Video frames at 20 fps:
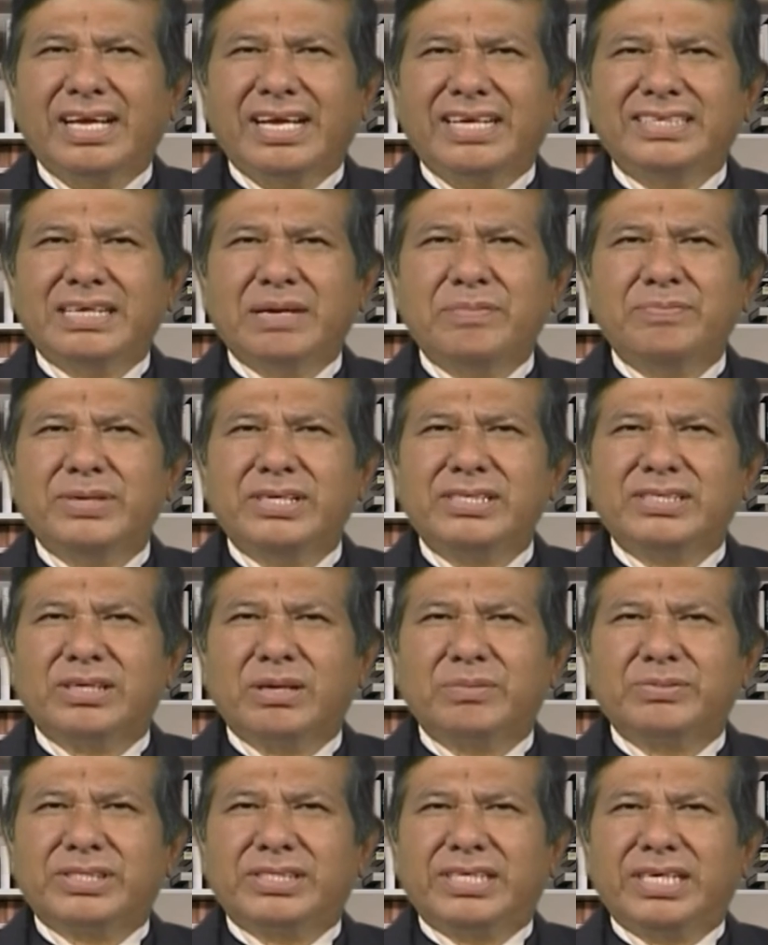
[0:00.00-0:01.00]
examples
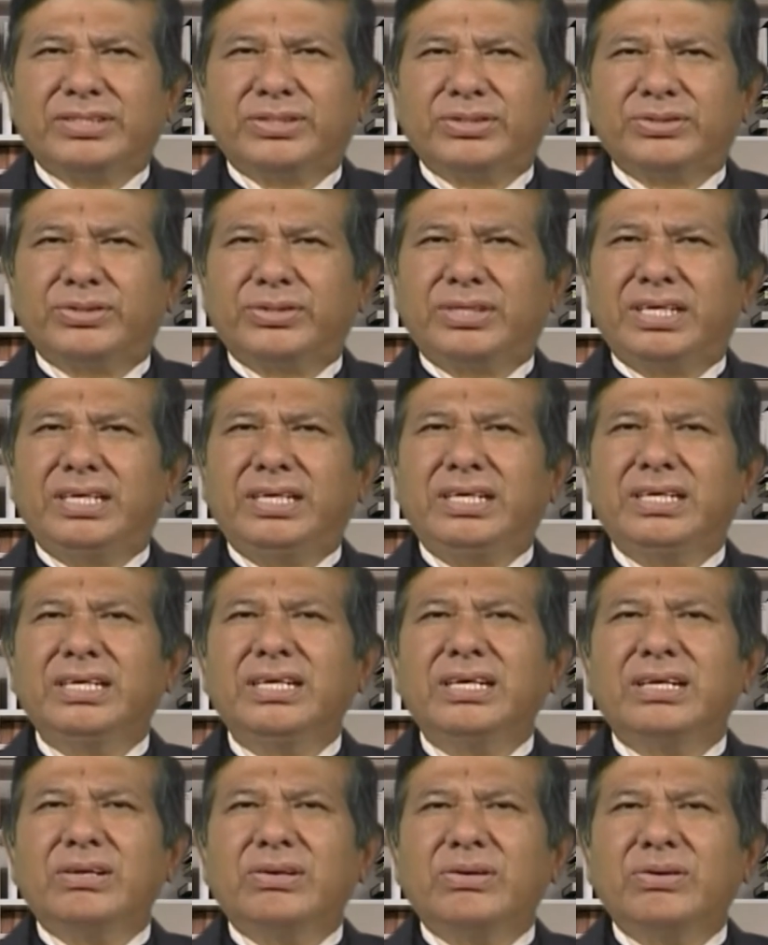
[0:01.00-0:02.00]
of statutory
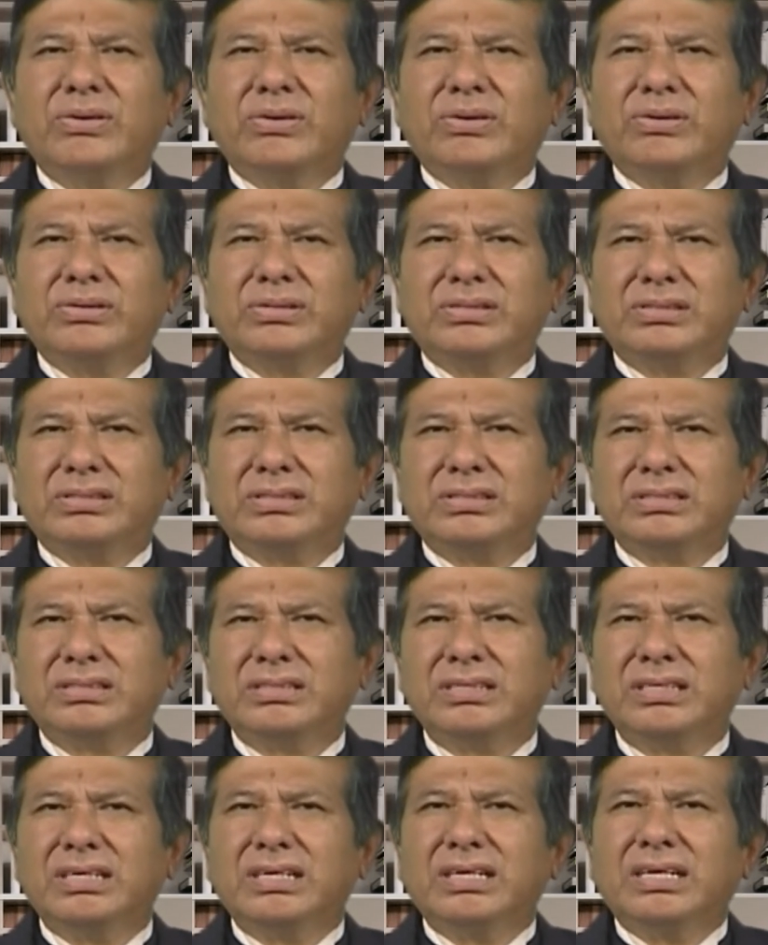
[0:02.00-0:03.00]
laws
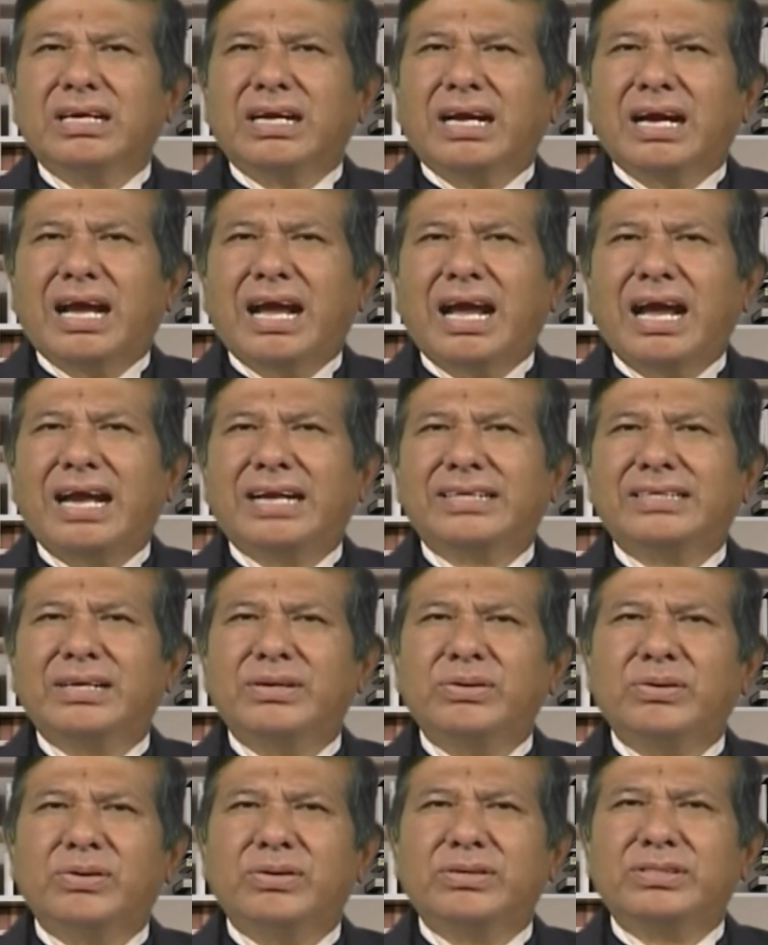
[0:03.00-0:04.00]
are the
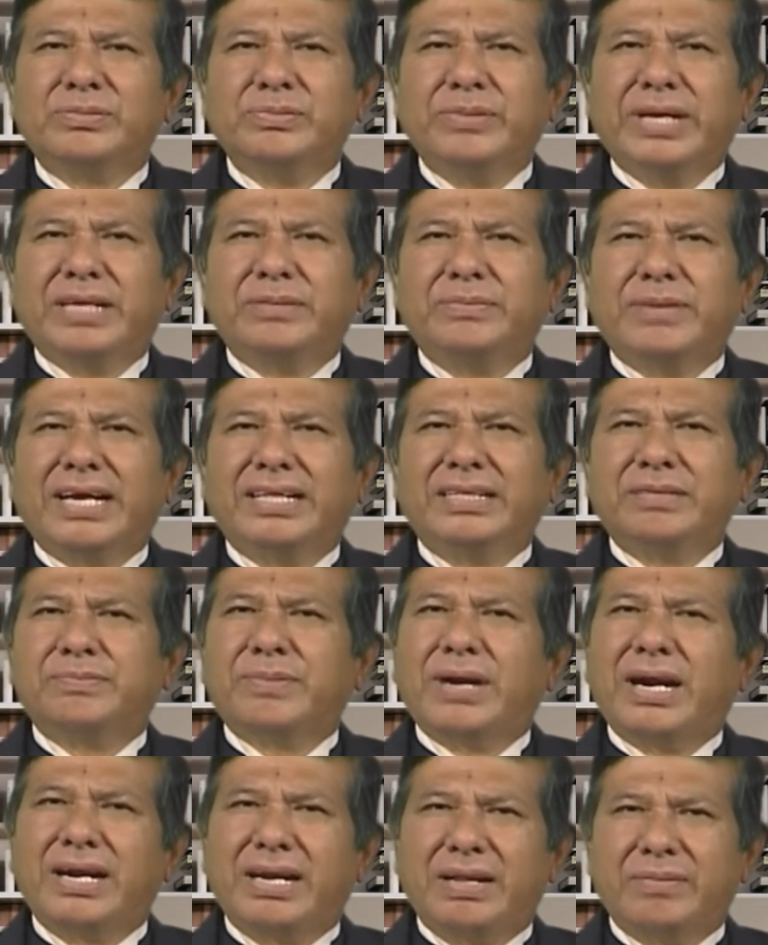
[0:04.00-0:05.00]
laws made by the
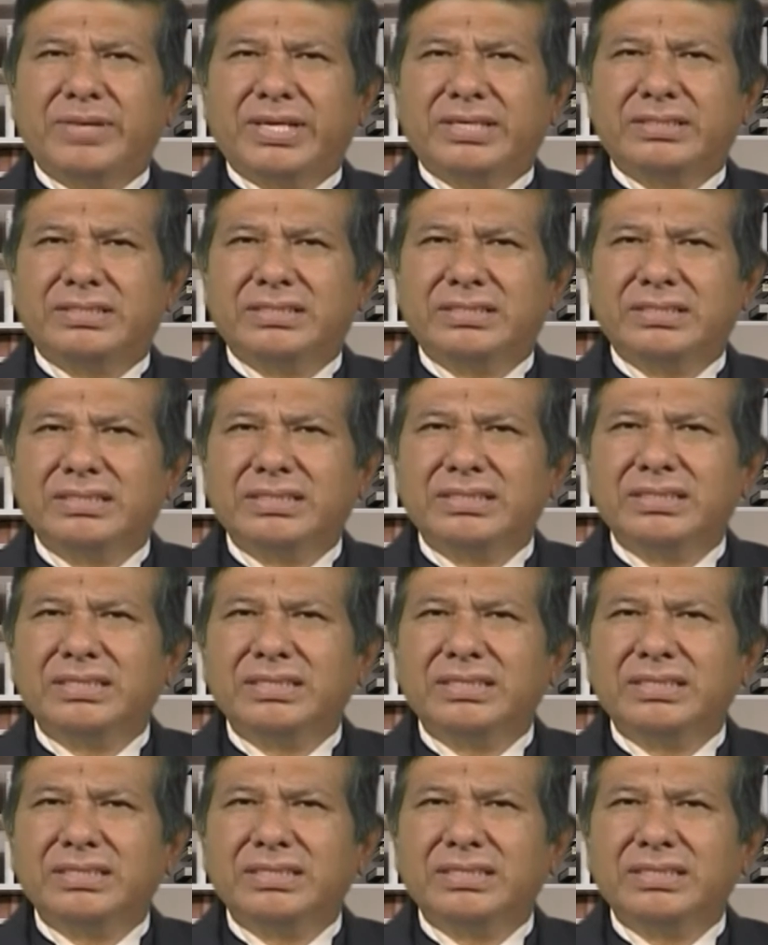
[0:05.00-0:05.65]
parliament